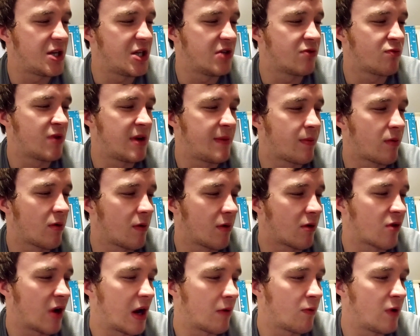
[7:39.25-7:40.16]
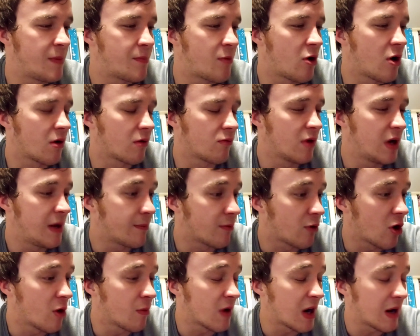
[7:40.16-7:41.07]
She's great
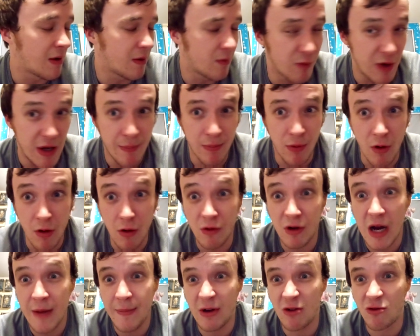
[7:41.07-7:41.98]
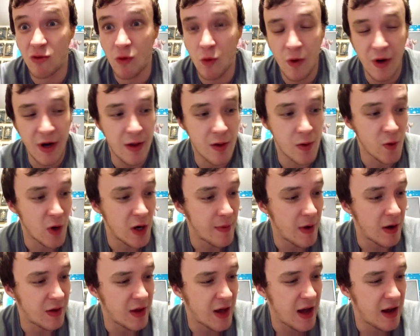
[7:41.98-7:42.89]
reprogramming droids. Sorry
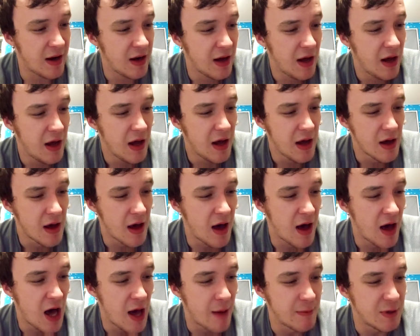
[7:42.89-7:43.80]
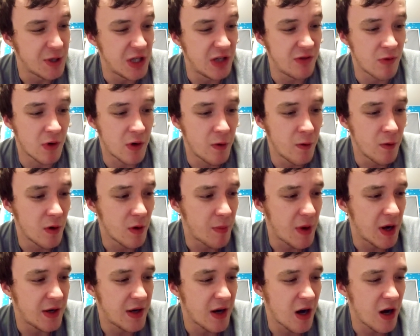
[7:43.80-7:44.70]
about that. And she's recruited
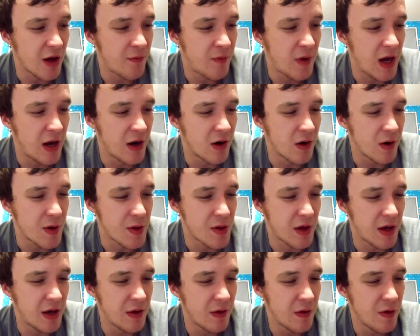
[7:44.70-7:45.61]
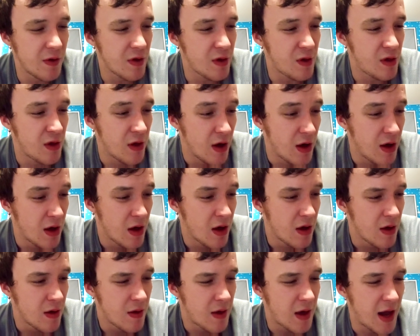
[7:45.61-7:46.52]
by Darth Vader. Her skills
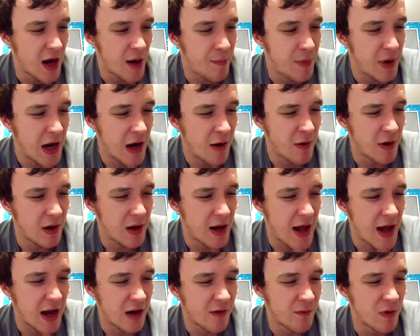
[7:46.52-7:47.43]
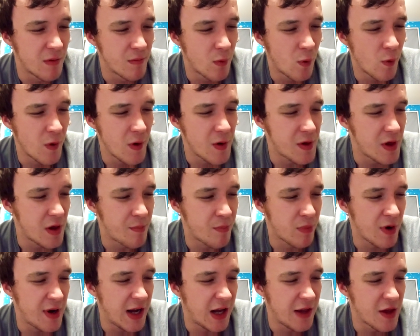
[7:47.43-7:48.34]
and apparent lack of remorse is
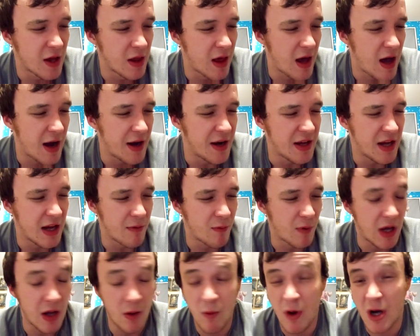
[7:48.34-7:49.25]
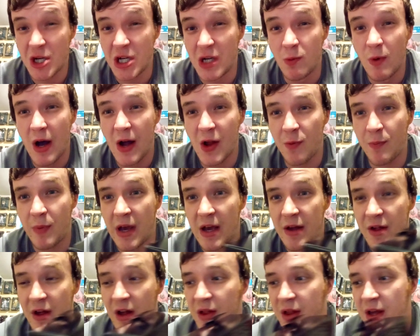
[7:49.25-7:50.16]
breaking the law to get what she wants,
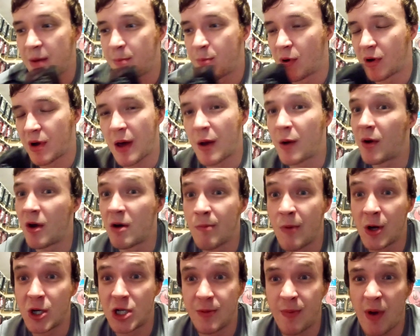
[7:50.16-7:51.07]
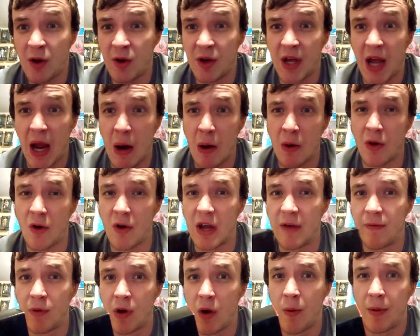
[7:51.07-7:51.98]
basically. But I don't know much about the character,
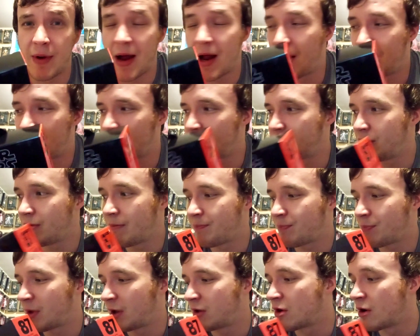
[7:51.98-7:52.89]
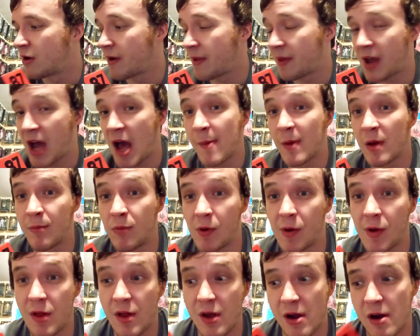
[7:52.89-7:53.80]
even though I got a ton of the comic
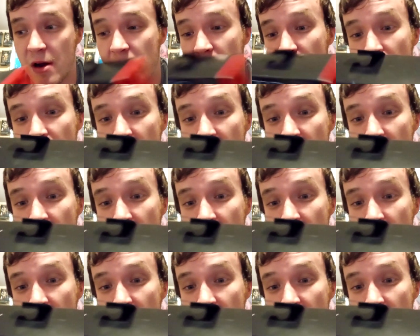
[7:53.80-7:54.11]
books there.